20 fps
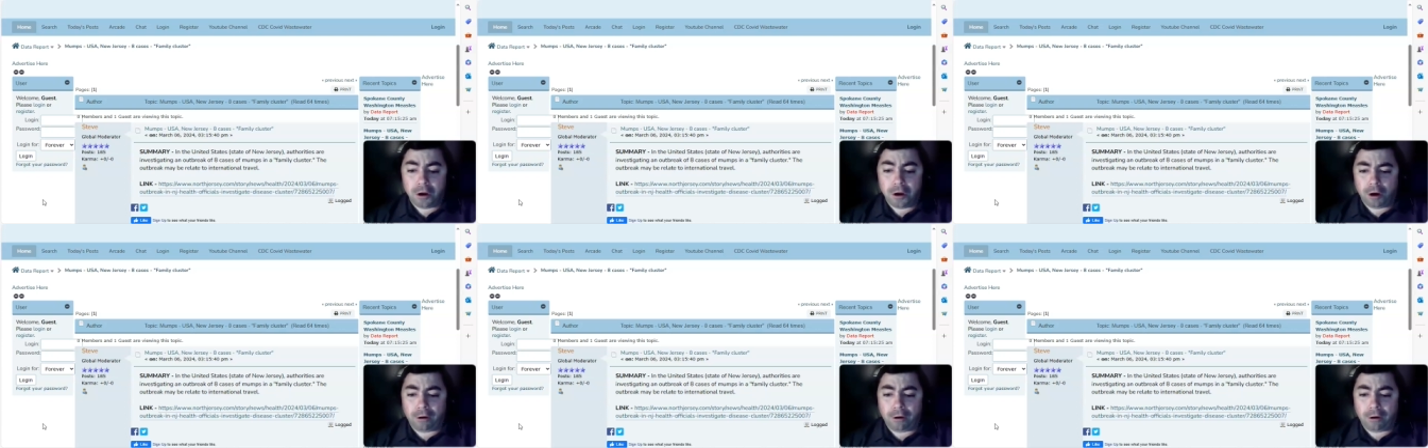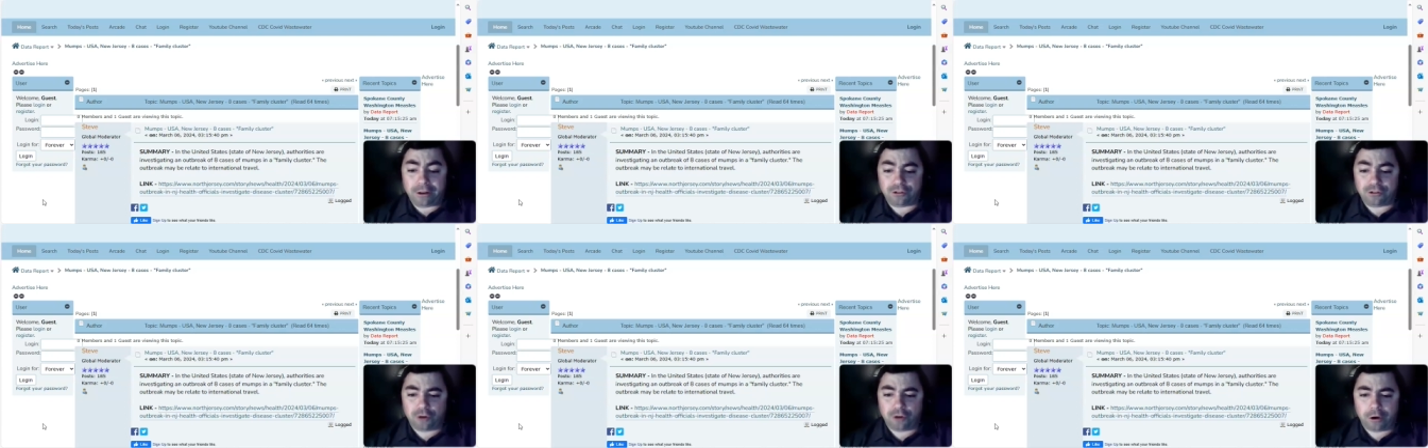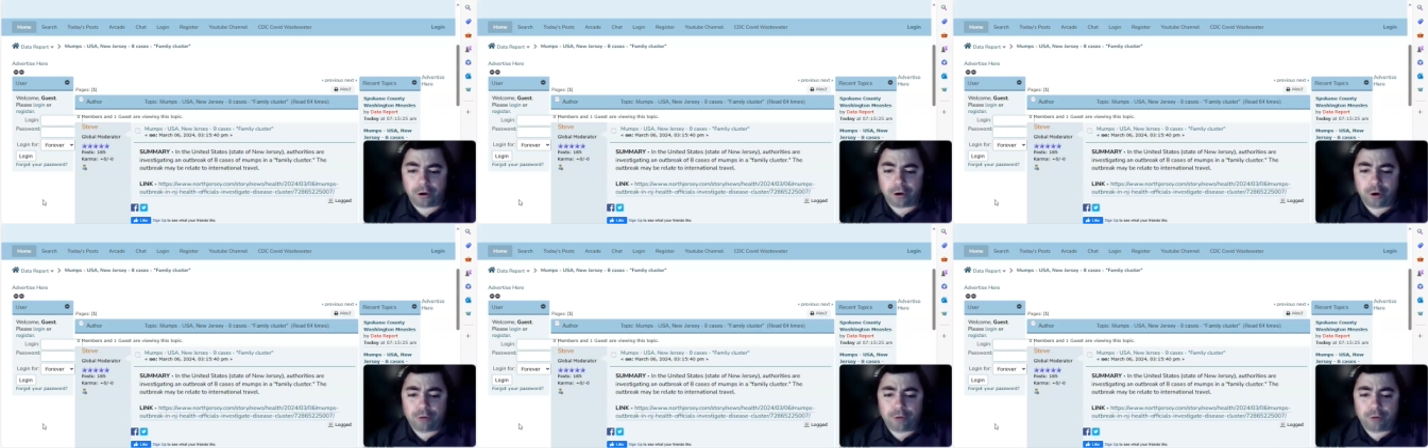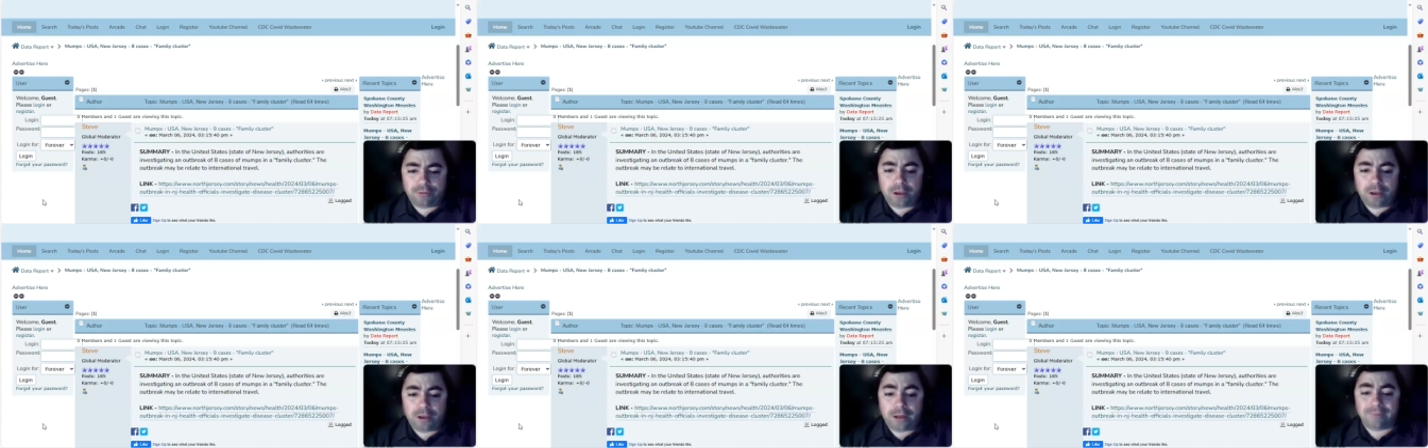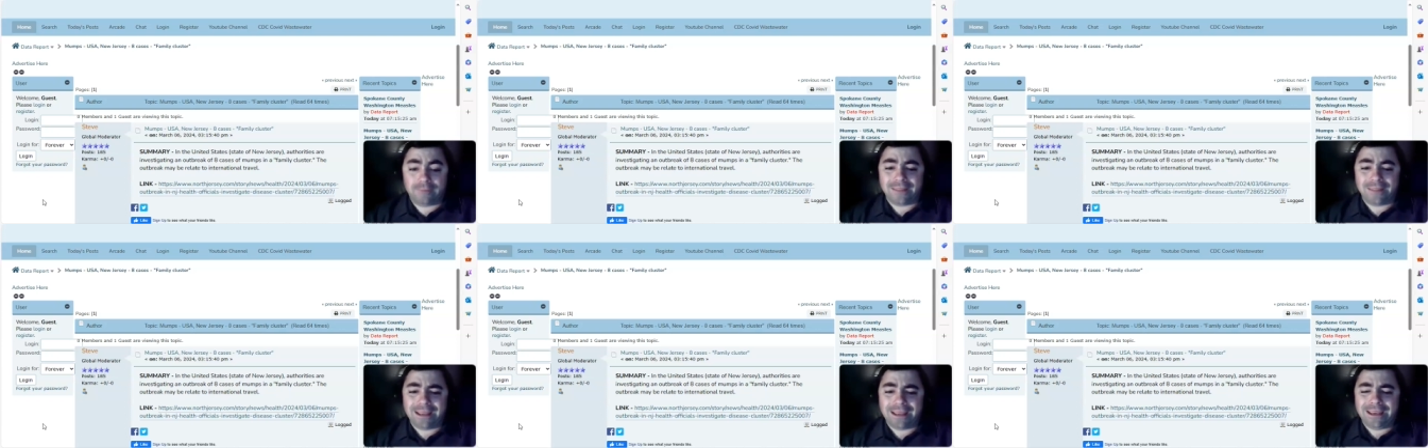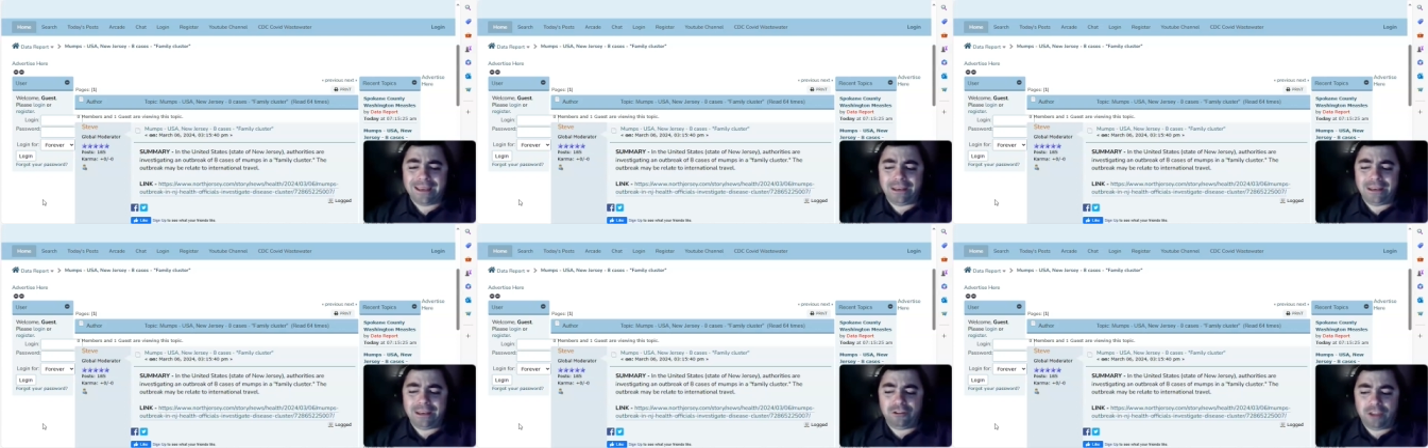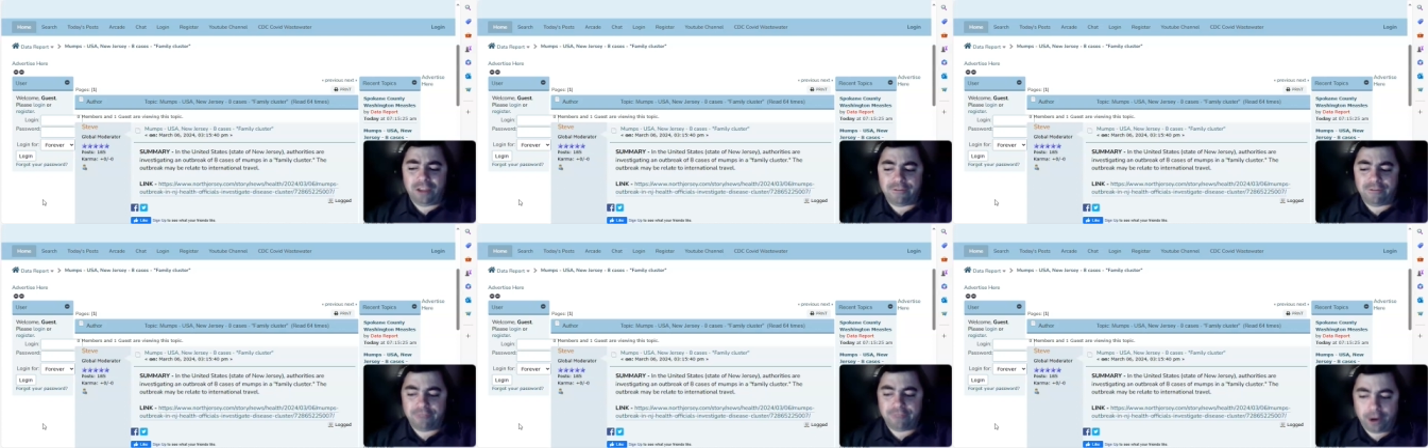All right, starting off today, it is
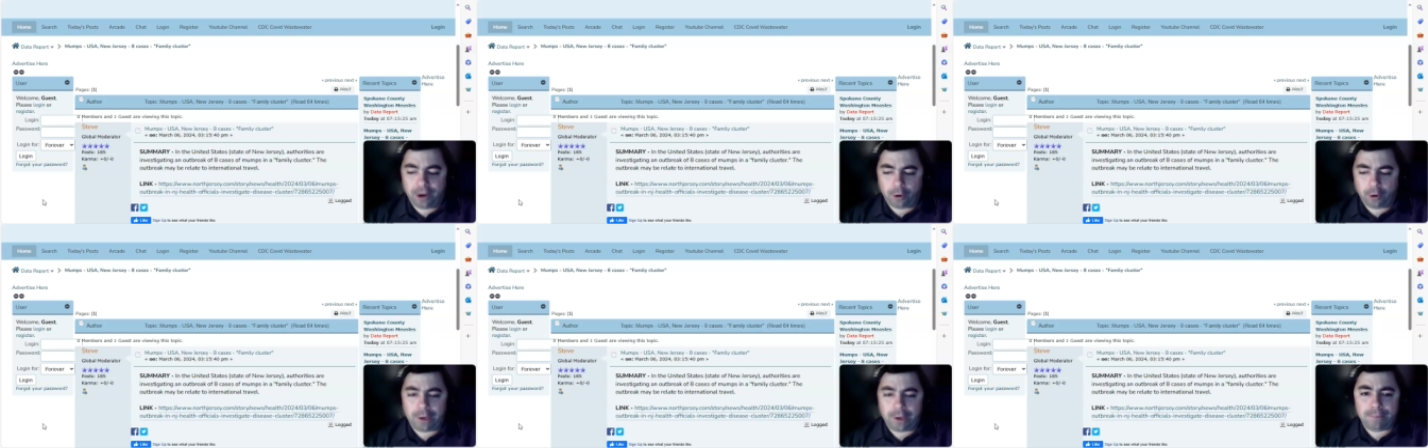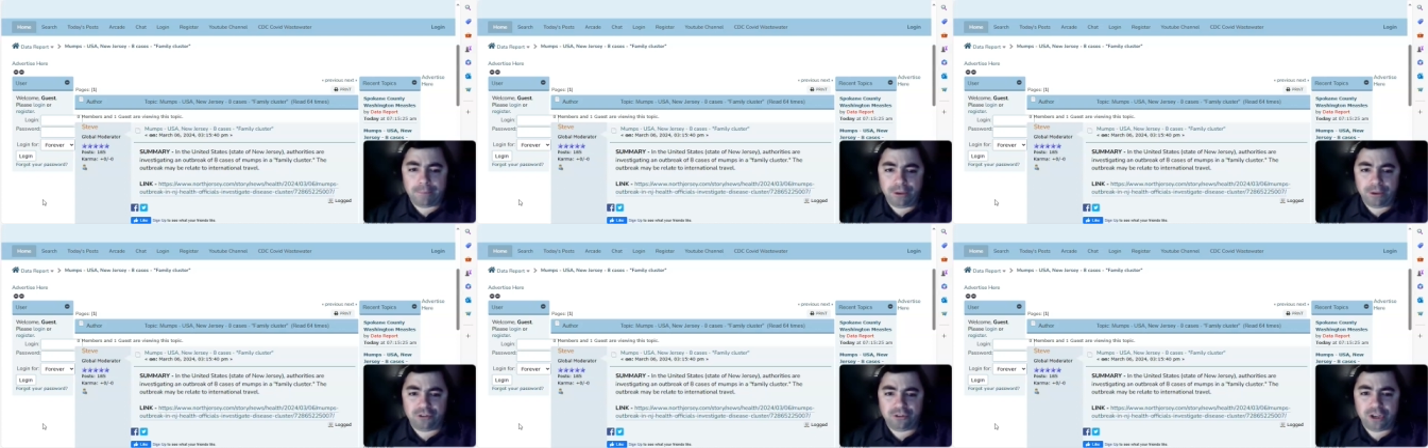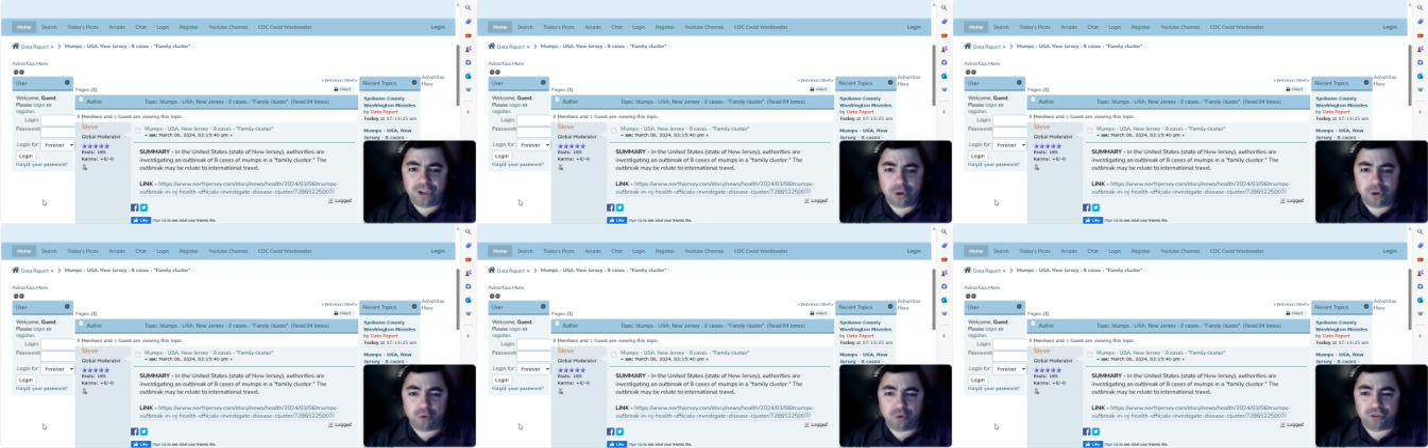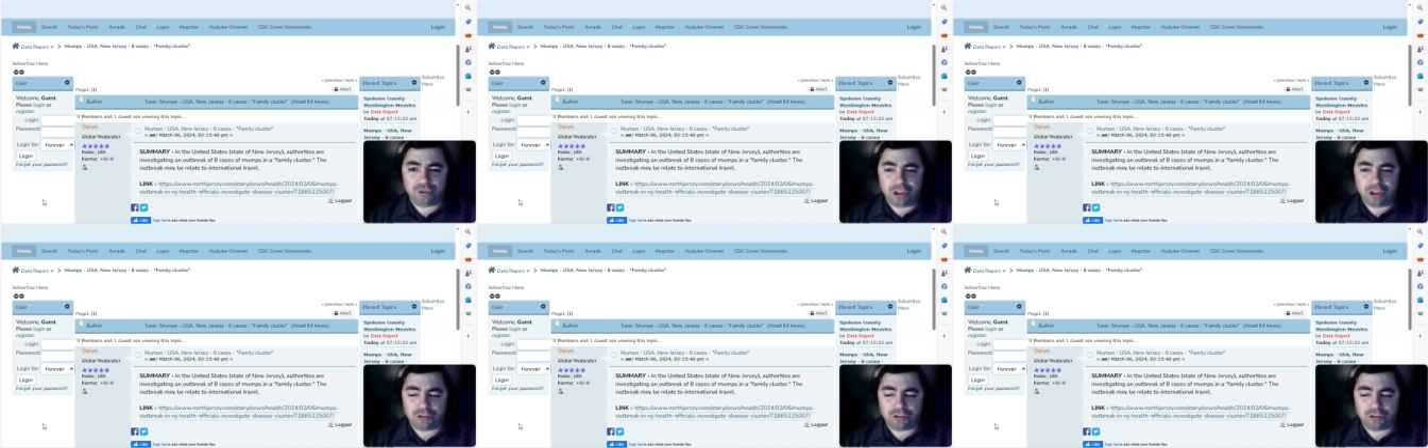a very busy news day,